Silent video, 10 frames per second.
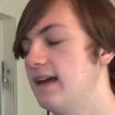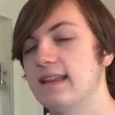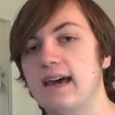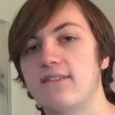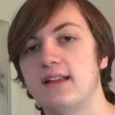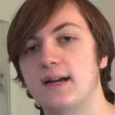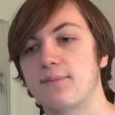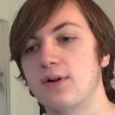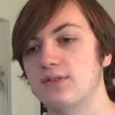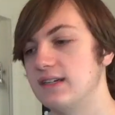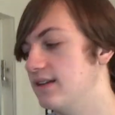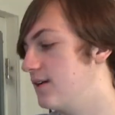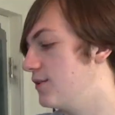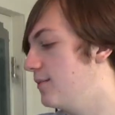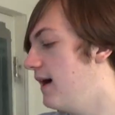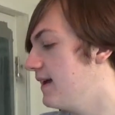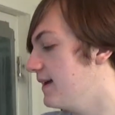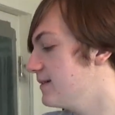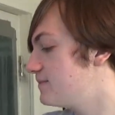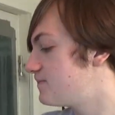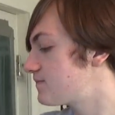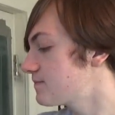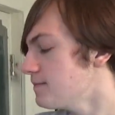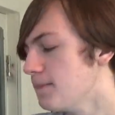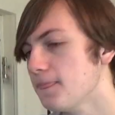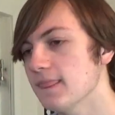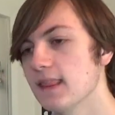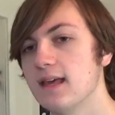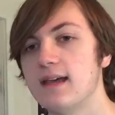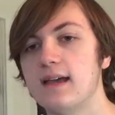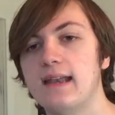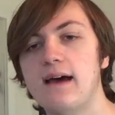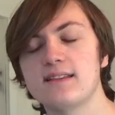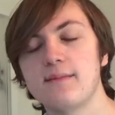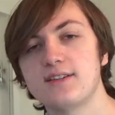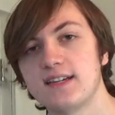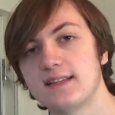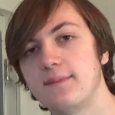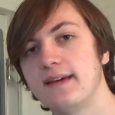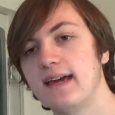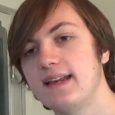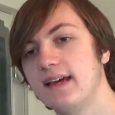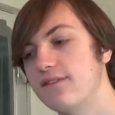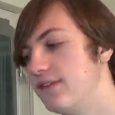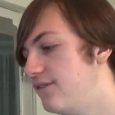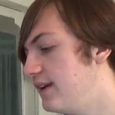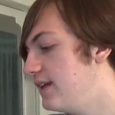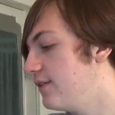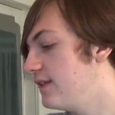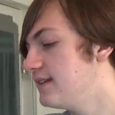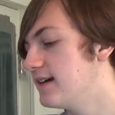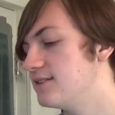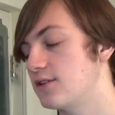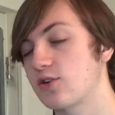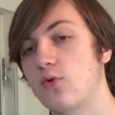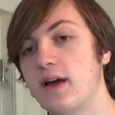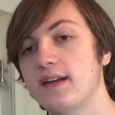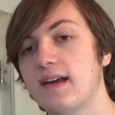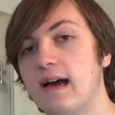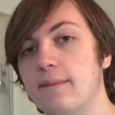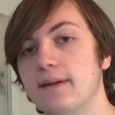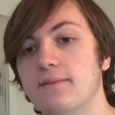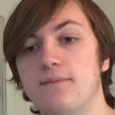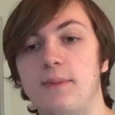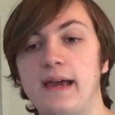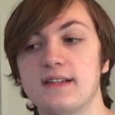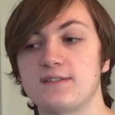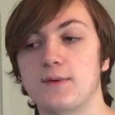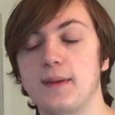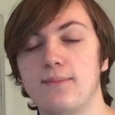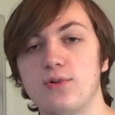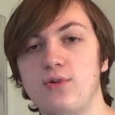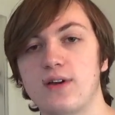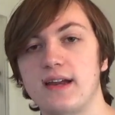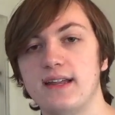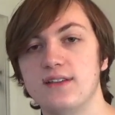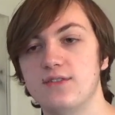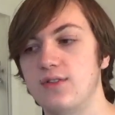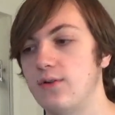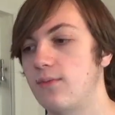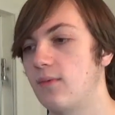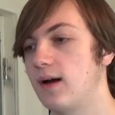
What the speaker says: and they have a lot of protein on their body. Now, as I mentioned at the beginning of the video, these guys are quite common pets for people who are getting into the